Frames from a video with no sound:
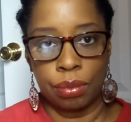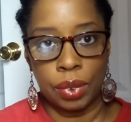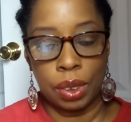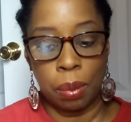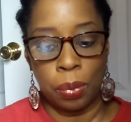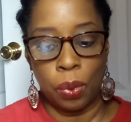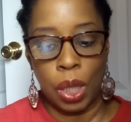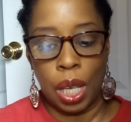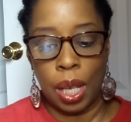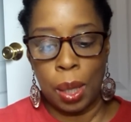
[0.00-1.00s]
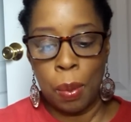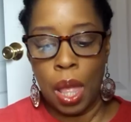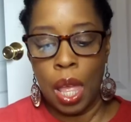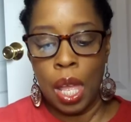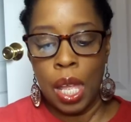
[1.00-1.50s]
simple name.
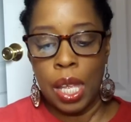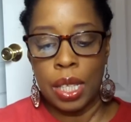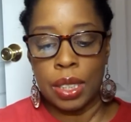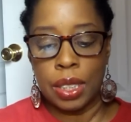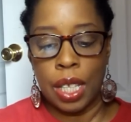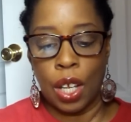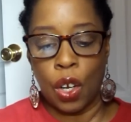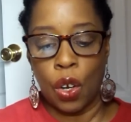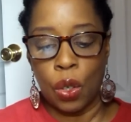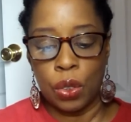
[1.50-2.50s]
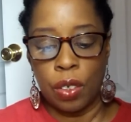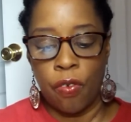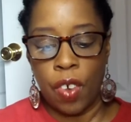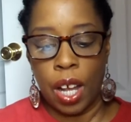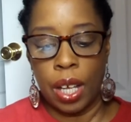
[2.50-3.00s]
It's their curl
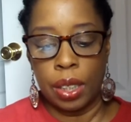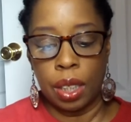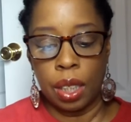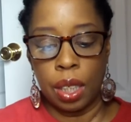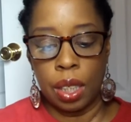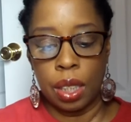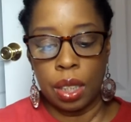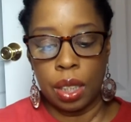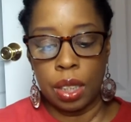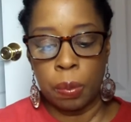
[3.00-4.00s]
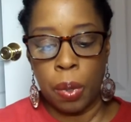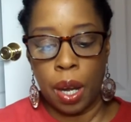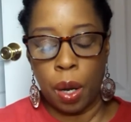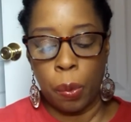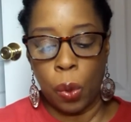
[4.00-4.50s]
definer. It is
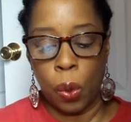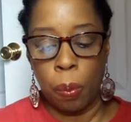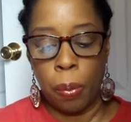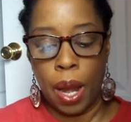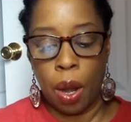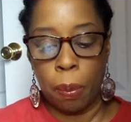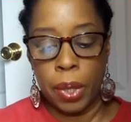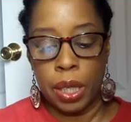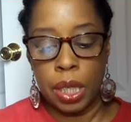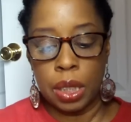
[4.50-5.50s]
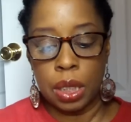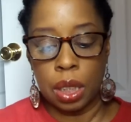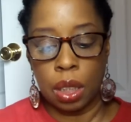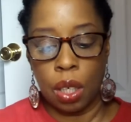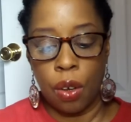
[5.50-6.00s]
paraben, paraben and
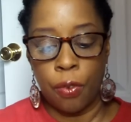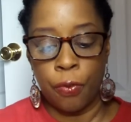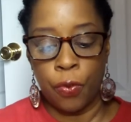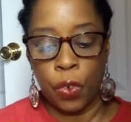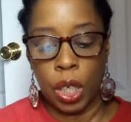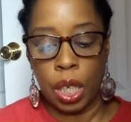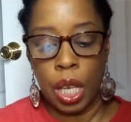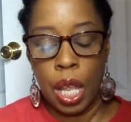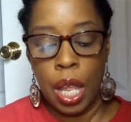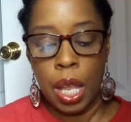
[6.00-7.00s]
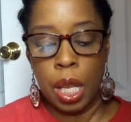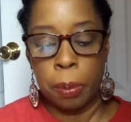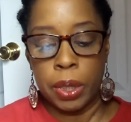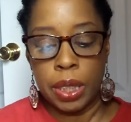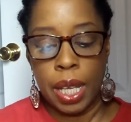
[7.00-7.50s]
silicone free. It
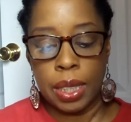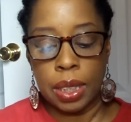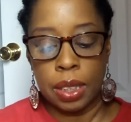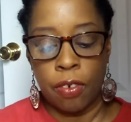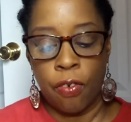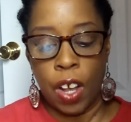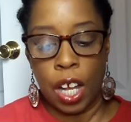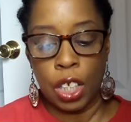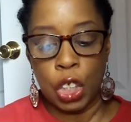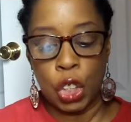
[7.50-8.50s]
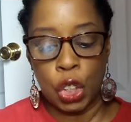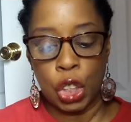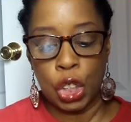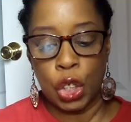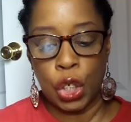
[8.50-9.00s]
protects and defines
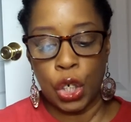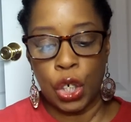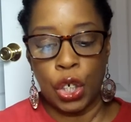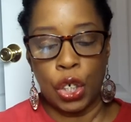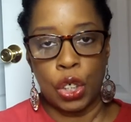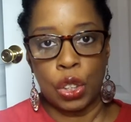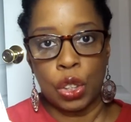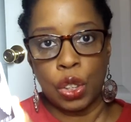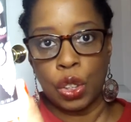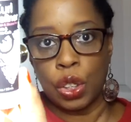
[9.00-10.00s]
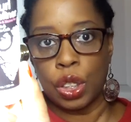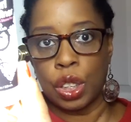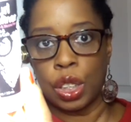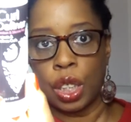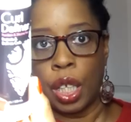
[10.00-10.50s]
your
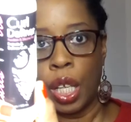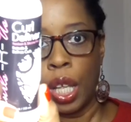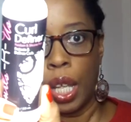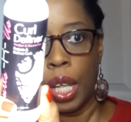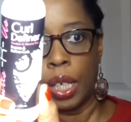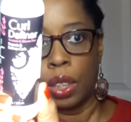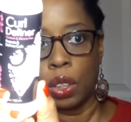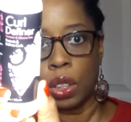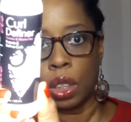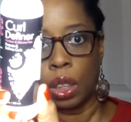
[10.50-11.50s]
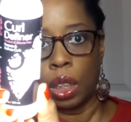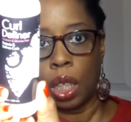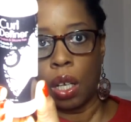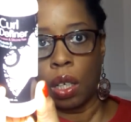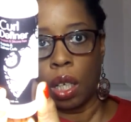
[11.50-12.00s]
curls. And it looks a
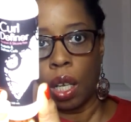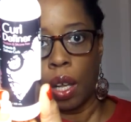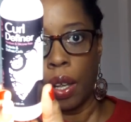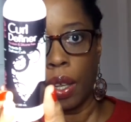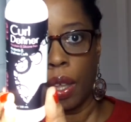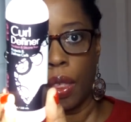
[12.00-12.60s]
lot like